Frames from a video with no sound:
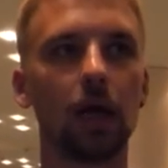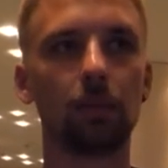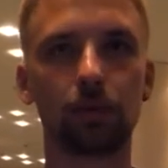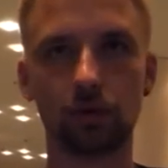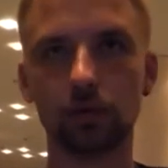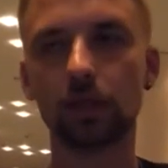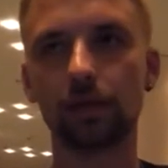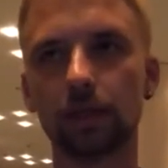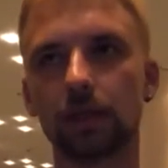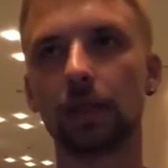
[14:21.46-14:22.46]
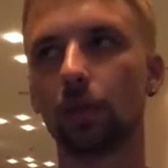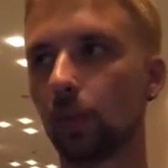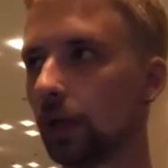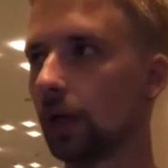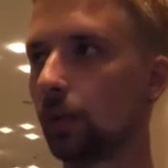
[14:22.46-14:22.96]
uh, produce everything, we
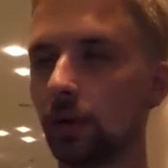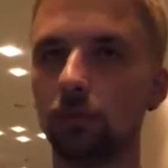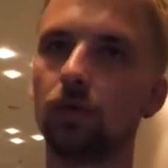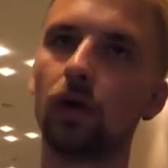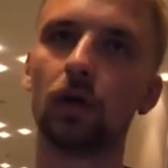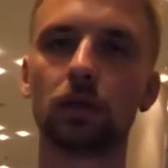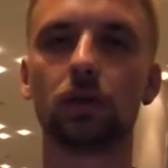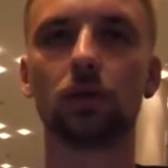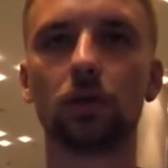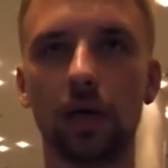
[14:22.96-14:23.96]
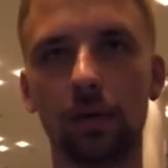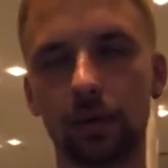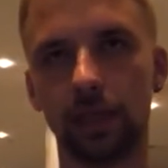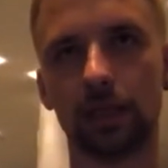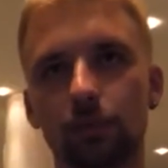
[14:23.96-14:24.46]
will move on to our
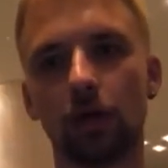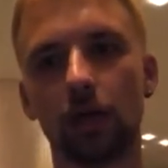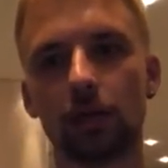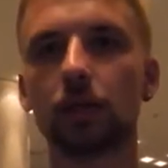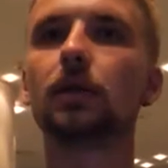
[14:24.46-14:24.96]
next products.